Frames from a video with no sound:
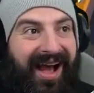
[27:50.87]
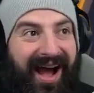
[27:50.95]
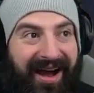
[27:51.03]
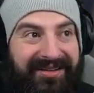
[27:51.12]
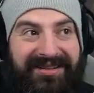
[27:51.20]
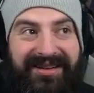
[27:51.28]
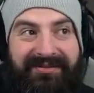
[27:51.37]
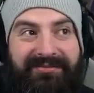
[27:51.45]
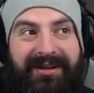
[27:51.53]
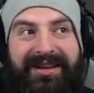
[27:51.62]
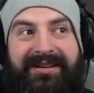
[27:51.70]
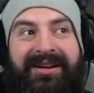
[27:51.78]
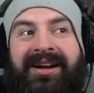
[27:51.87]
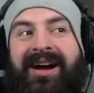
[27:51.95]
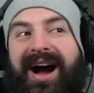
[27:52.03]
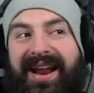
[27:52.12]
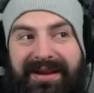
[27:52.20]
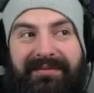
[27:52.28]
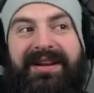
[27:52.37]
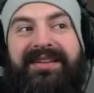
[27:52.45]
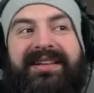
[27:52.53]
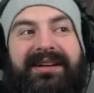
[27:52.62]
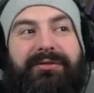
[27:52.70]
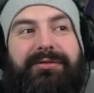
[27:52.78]
I just... thought wait. I didn't
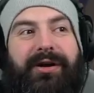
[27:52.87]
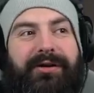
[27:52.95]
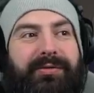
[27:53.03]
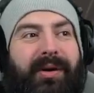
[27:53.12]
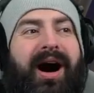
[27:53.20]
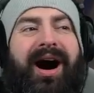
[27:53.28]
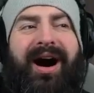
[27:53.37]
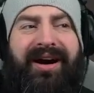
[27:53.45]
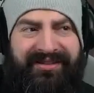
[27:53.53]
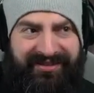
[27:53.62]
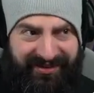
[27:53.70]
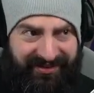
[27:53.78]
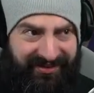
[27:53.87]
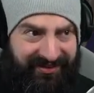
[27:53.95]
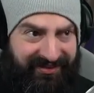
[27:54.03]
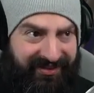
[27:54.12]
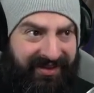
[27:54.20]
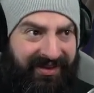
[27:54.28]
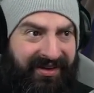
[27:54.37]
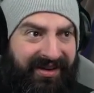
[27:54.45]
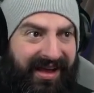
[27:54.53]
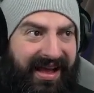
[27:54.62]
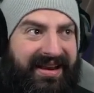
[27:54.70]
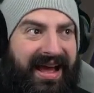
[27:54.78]
realize that crows were arsons.
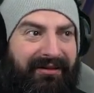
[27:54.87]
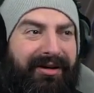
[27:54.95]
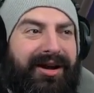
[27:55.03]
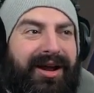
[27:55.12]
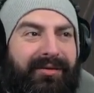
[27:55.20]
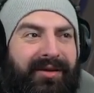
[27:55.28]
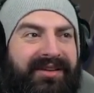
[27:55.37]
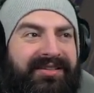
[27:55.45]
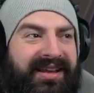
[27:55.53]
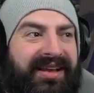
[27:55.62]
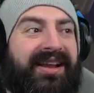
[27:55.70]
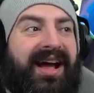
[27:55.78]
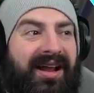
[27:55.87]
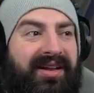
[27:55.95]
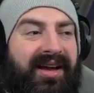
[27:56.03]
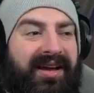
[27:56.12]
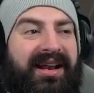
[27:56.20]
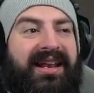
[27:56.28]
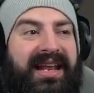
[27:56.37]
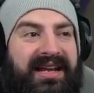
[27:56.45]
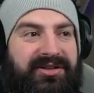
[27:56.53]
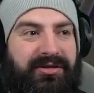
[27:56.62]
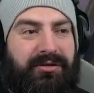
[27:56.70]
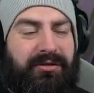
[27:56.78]
And now I kind of want to see a, a, like a
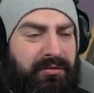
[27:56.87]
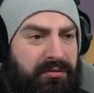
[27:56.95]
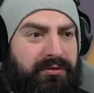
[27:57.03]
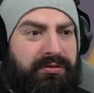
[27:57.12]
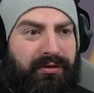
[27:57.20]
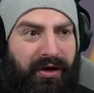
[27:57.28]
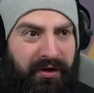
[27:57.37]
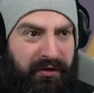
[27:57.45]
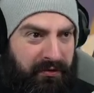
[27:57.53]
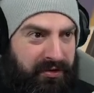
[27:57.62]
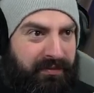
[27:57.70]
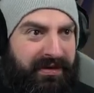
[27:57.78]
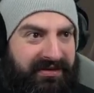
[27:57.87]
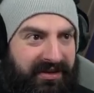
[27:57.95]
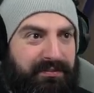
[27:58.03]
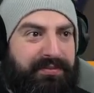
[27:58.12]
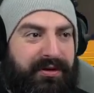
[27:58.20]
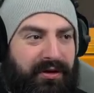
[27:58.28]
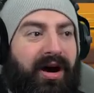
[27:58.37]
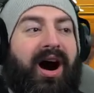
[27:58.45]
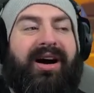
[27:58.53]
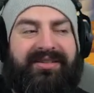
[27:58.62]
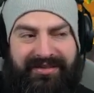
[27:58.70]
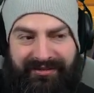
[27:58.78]
literal crow committing pure
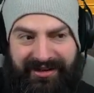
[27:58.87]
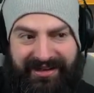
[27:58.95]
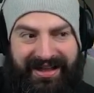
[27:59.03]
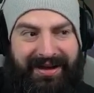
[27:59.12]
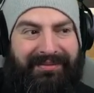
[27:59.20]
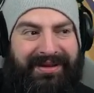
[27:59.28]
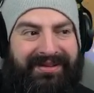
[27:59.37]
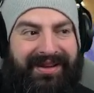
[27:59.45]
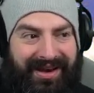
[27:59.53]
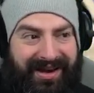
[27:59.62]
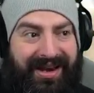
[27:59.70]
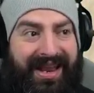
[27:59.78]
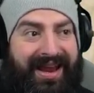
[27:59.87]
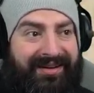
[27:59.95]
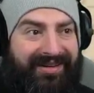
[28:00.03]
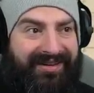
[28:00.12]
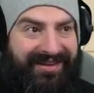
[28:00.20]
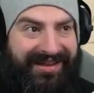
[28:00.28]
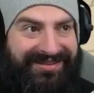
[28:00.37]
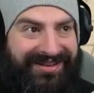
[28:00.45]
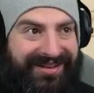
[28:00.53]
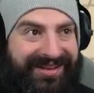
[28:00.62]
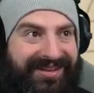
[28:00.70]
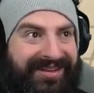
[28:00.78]
arsonry. That would be hilarious,
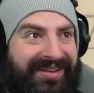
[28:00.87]
actually.